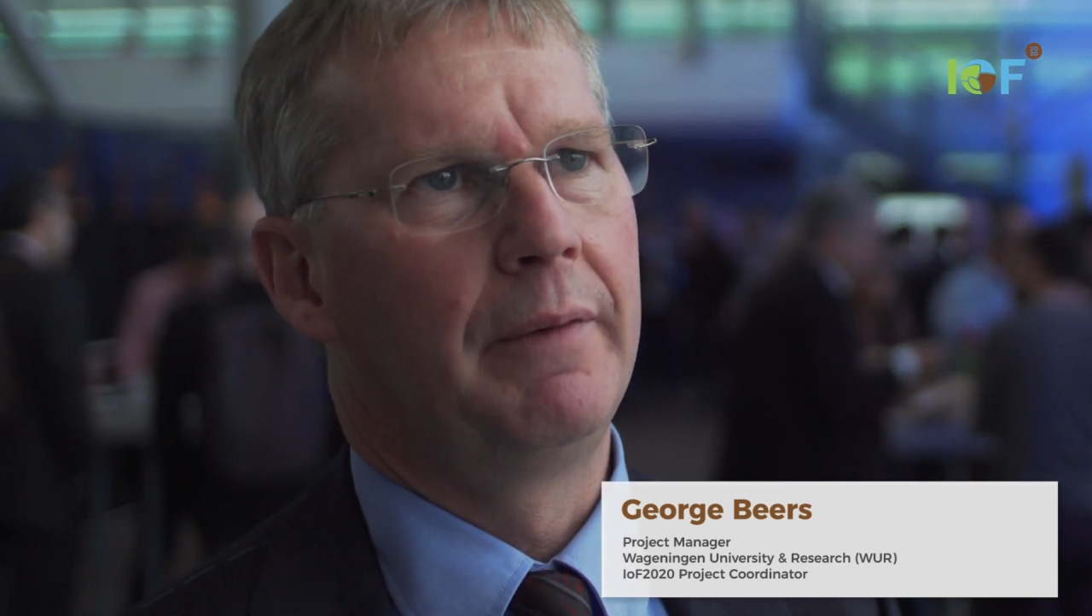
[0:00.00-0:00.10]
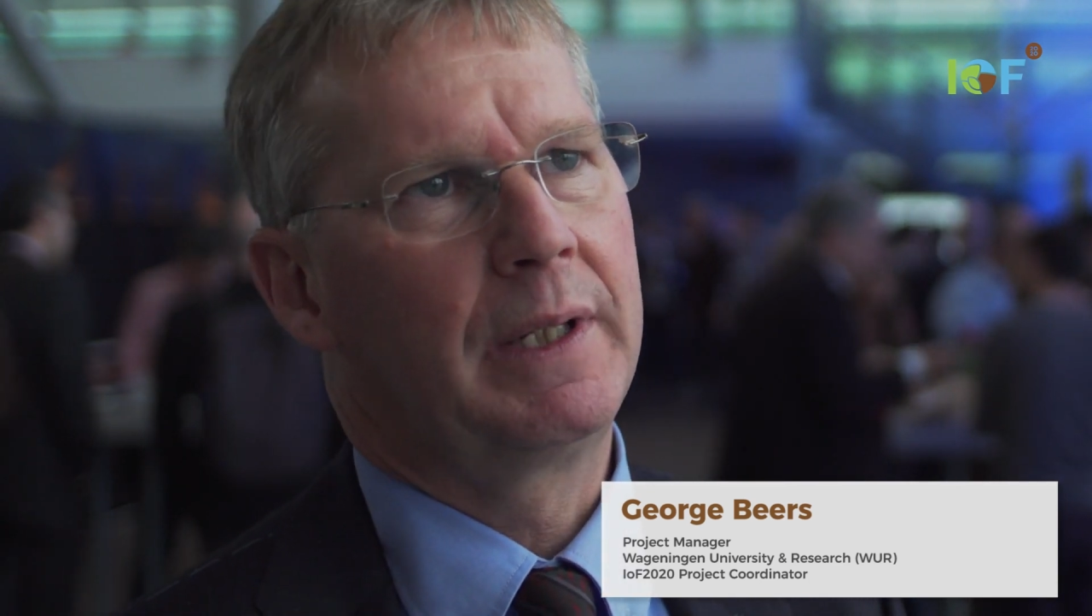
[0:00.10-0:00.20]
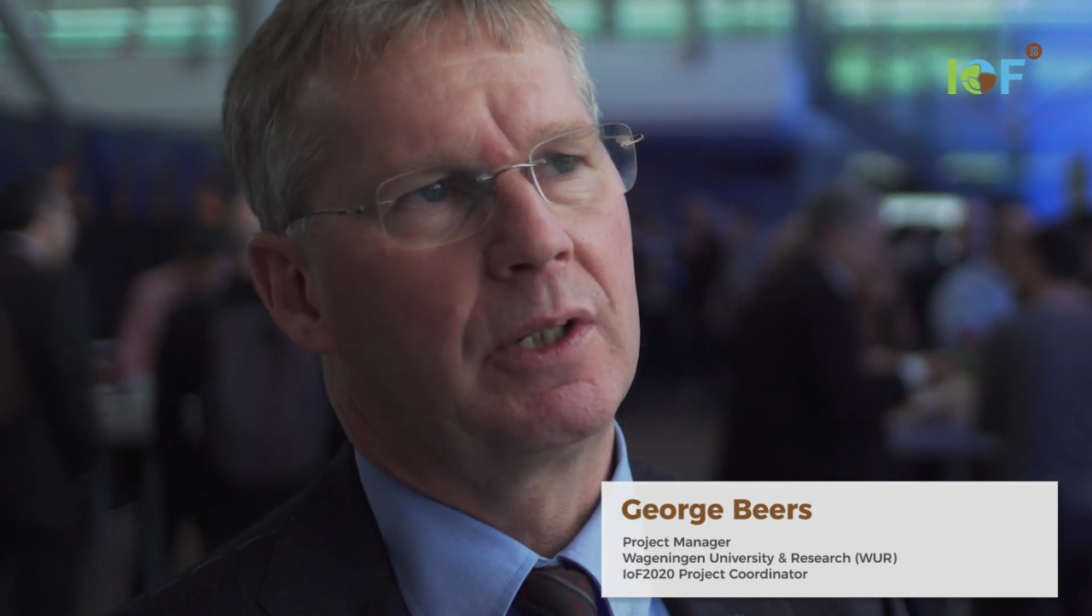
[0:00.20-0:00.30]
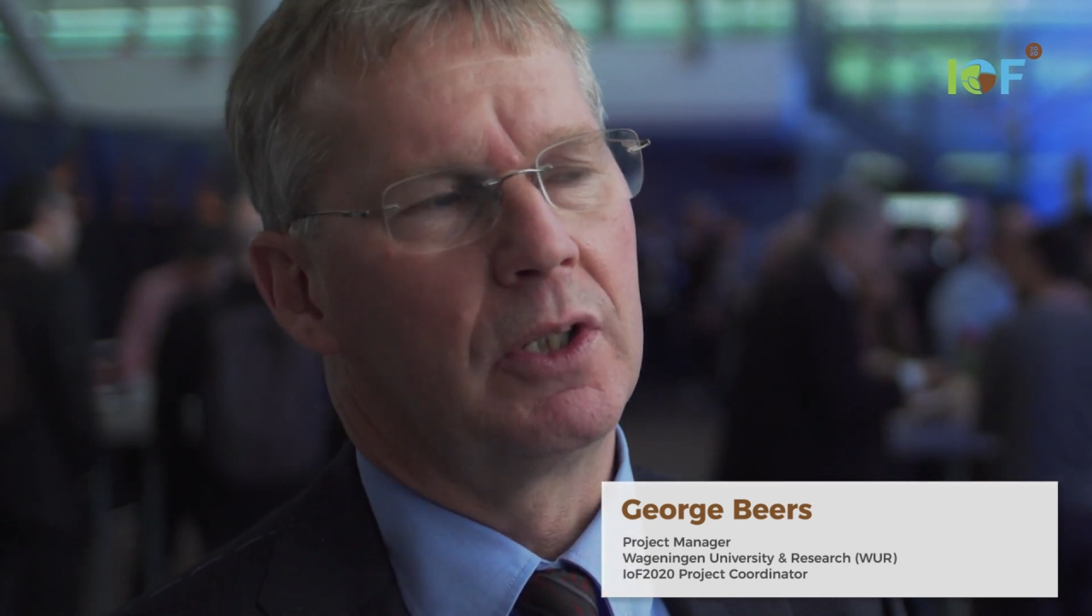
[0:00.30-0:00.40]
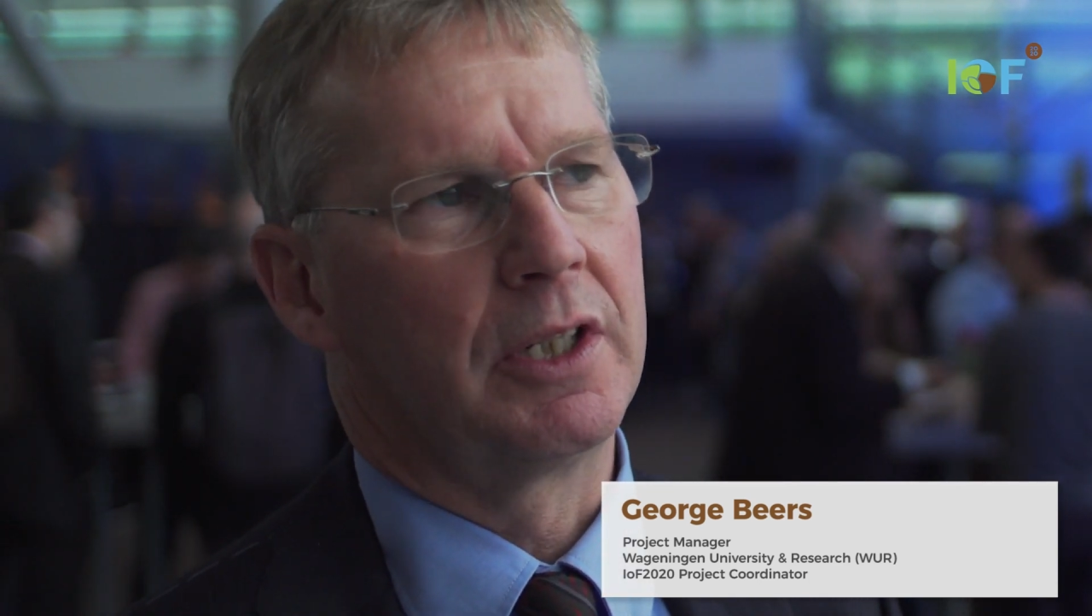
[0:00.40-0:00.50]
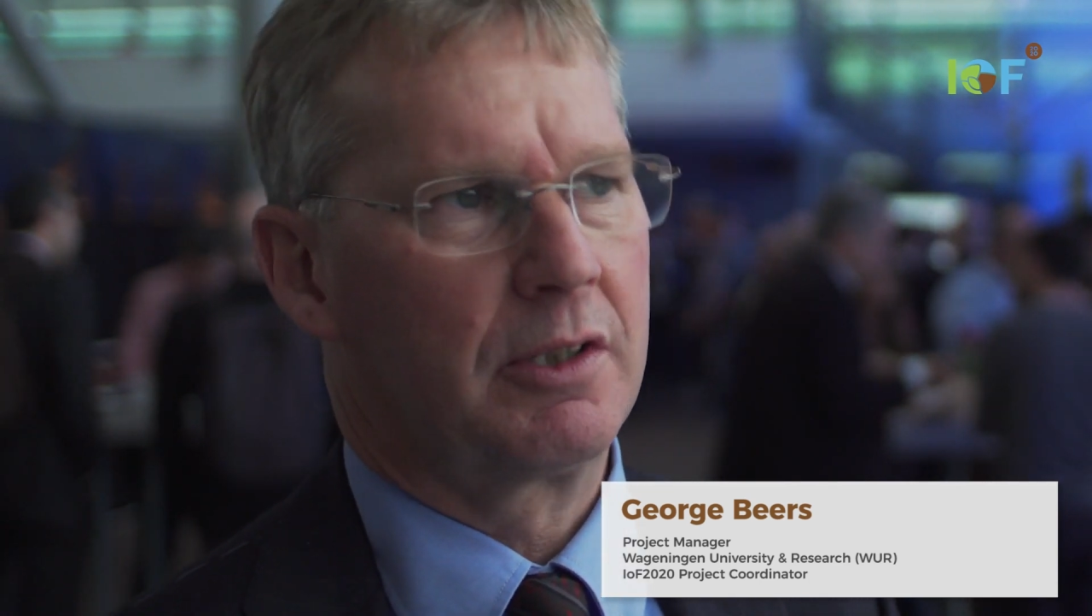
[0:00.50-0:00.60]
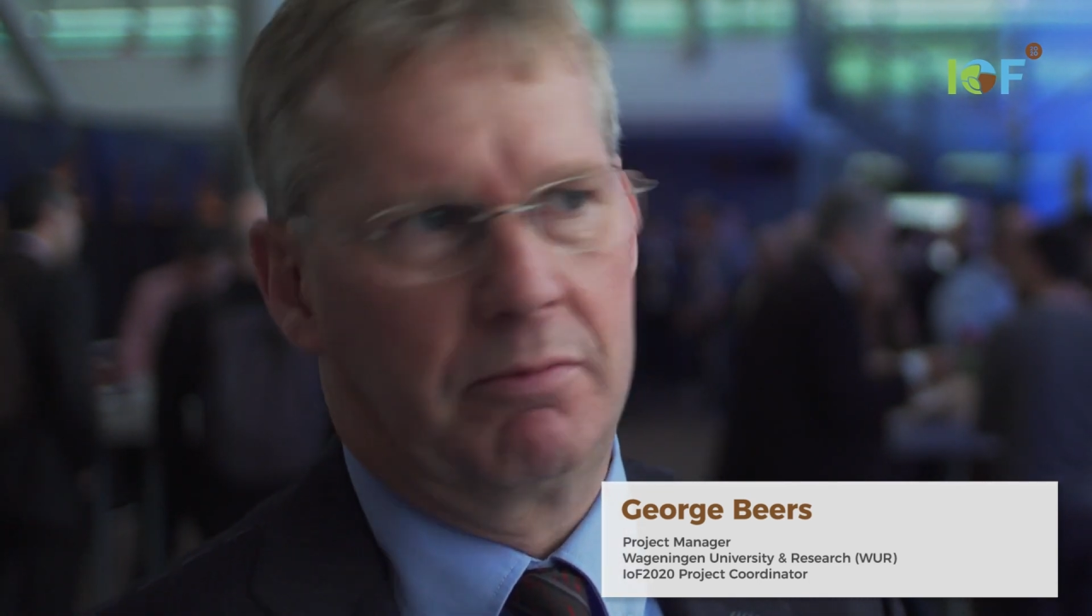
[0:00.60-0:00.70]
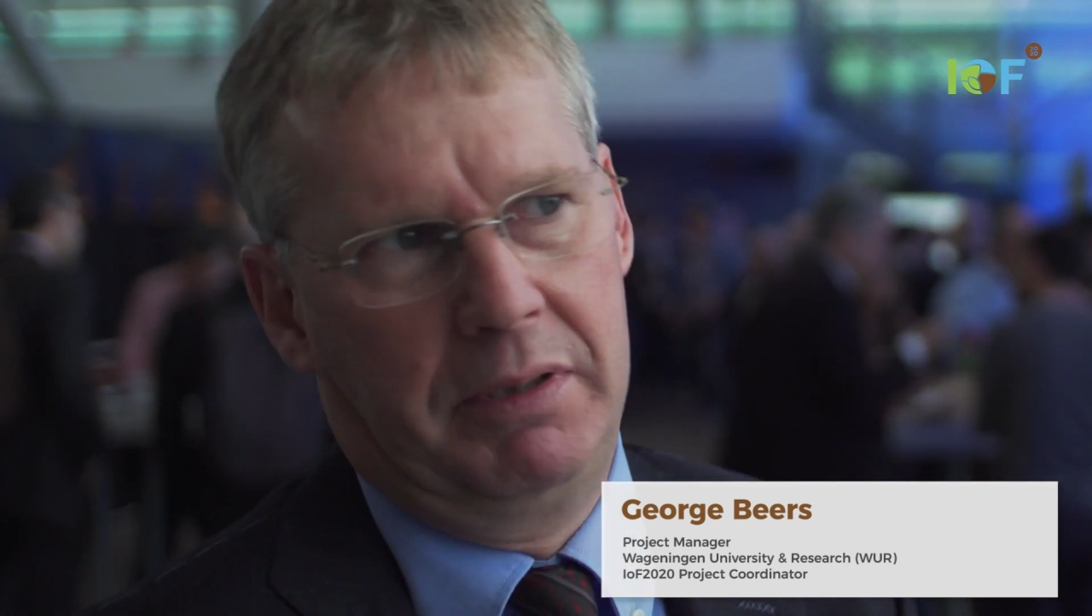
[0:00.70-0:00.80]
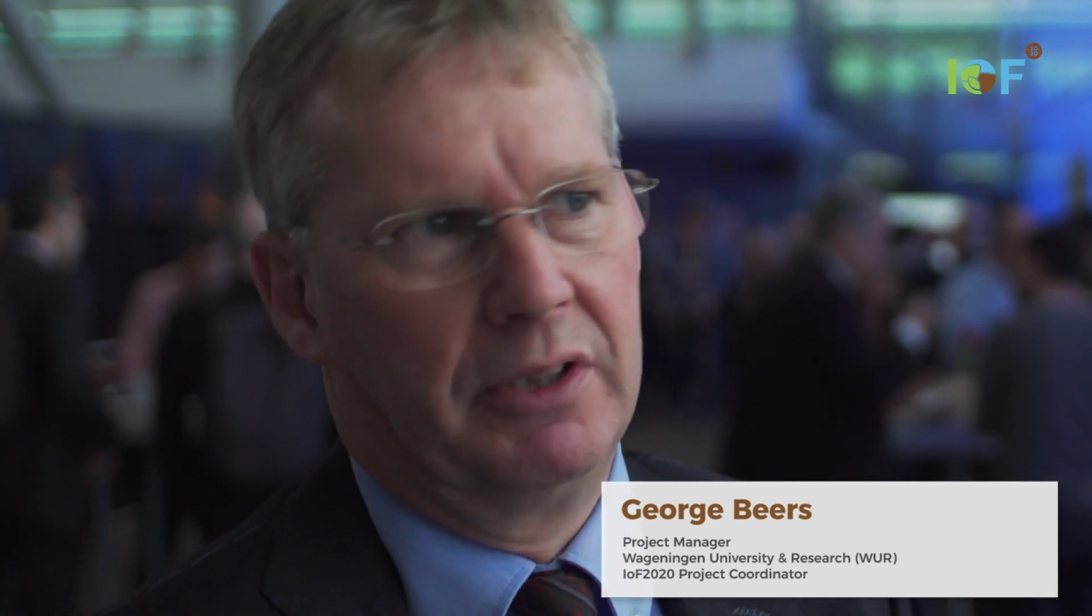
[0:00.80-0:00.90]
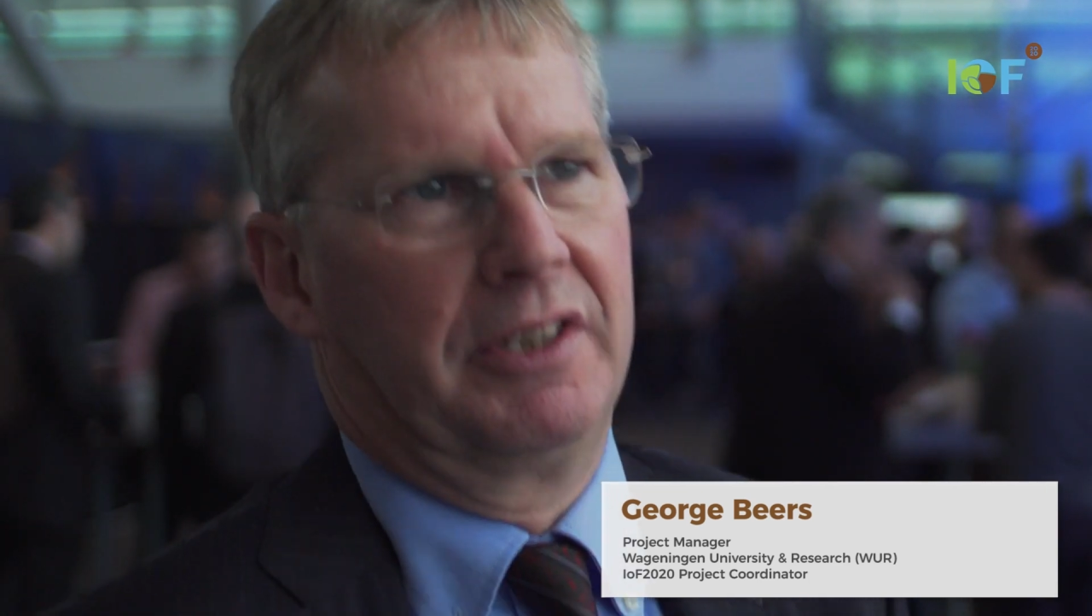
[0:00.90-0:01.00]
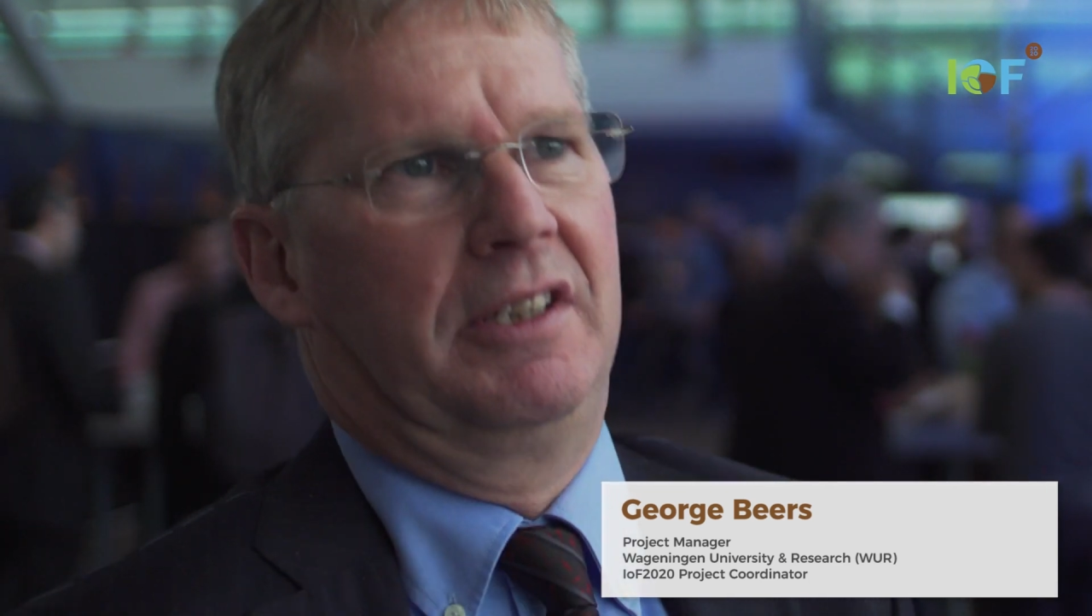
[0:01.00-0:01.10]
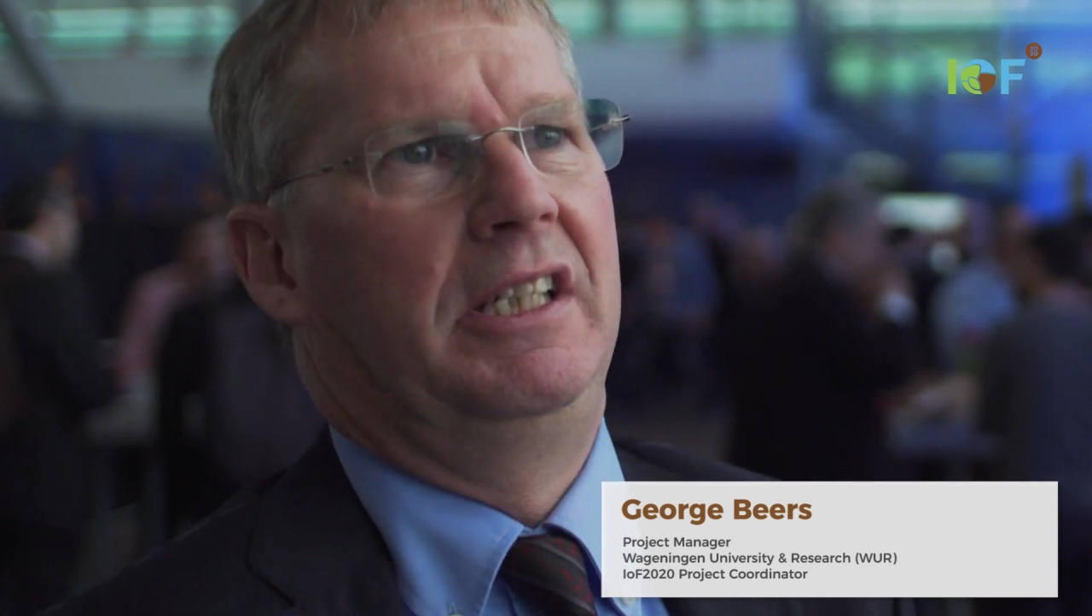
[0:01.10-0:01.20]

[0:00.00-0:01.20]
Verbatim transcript: we call it building the